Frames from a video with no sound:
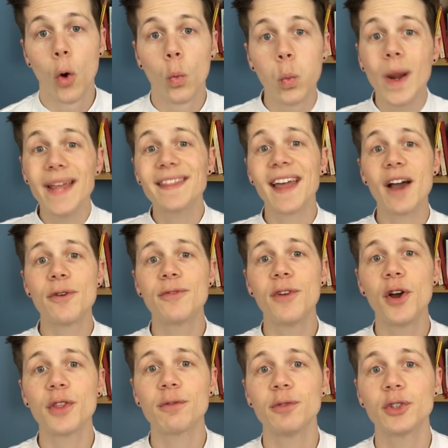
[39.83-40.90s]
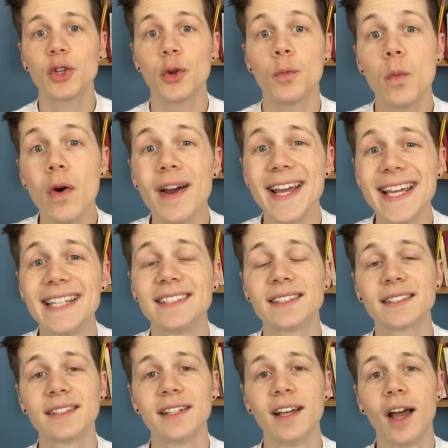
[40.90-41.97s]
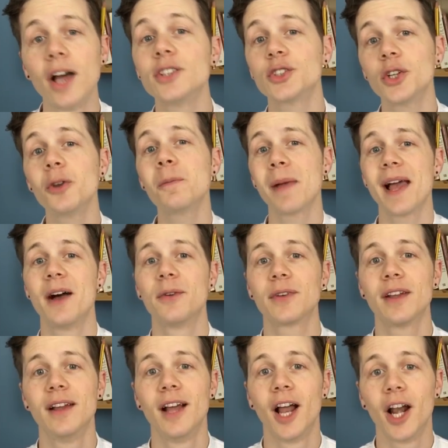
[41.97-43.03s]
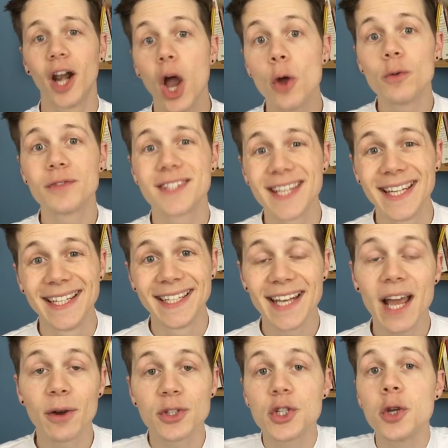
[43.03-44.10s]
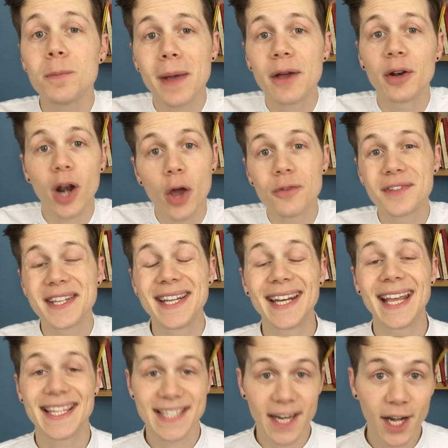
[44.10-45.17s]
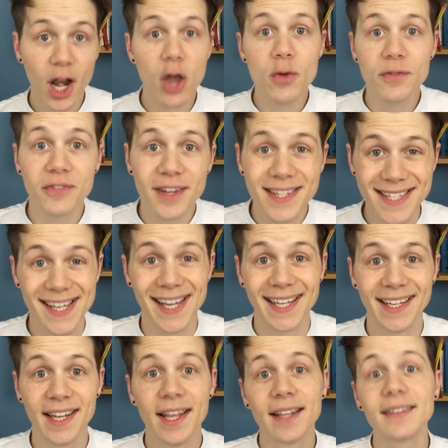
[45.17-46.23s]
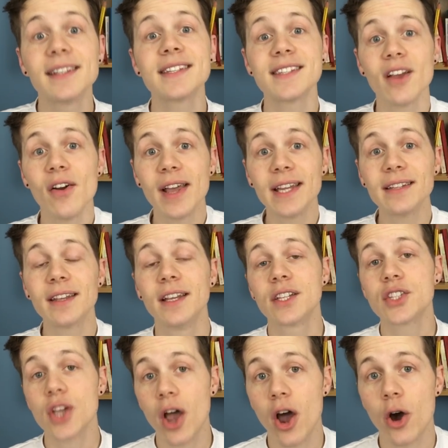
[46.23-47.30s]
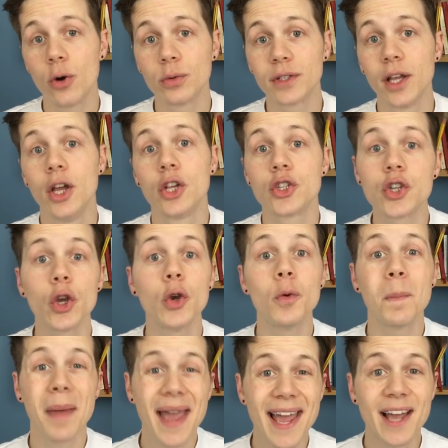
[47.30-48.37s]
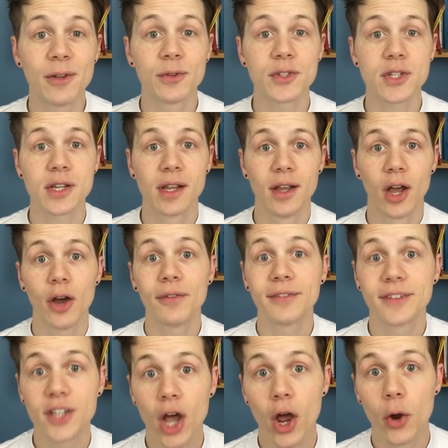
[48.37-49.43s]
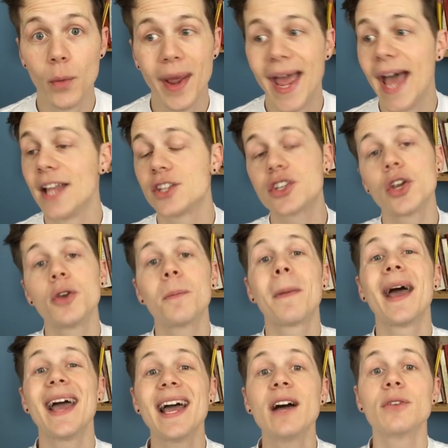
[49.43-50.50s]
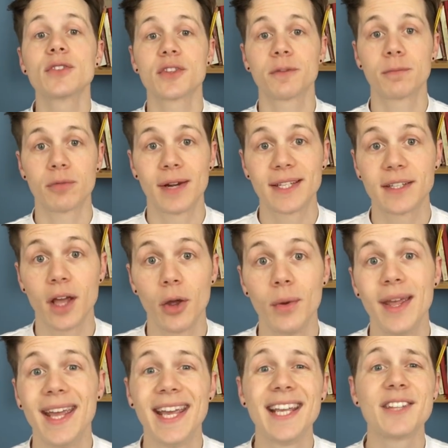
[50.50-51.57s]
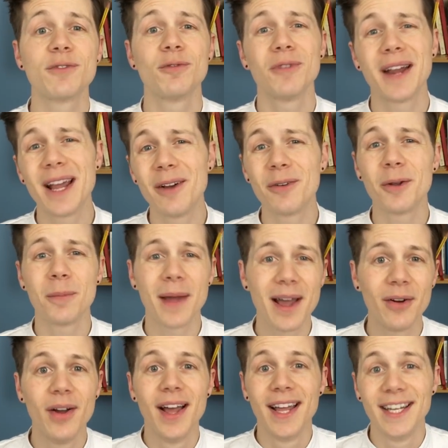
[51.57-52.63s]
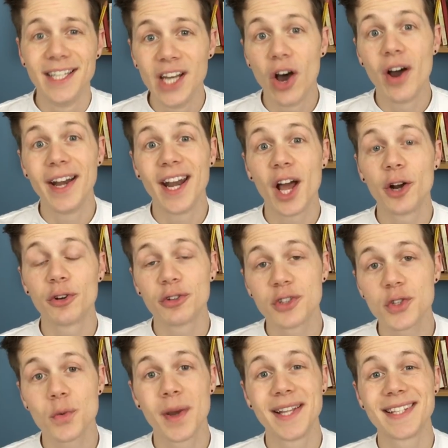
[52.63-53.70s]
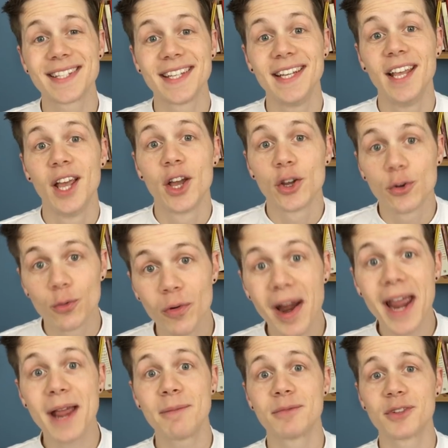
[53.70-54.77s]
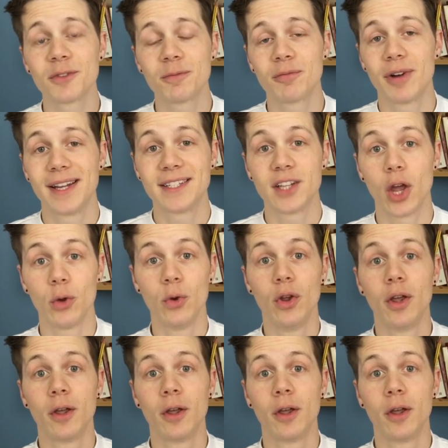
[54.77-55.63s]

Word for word: Without further ado, what is a two pound loaf tin? Now, a two pound loaf tin is a loaf tin designed to hold two pounds of dough. And two pounds of bread dough is around about 920 grams of bread dough.